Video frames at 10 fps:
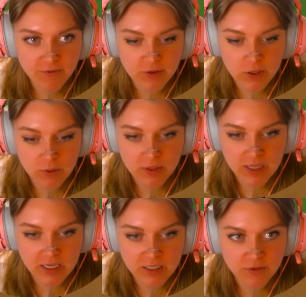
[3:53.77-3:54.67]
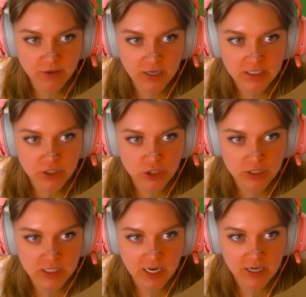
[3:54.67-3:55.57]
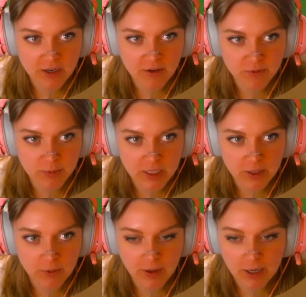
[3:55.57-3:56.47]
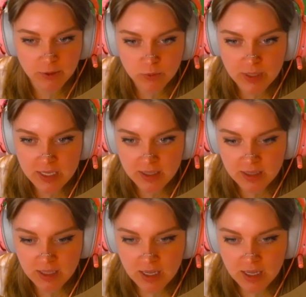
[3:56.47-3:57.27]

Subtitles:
few things for us to just kind of play around with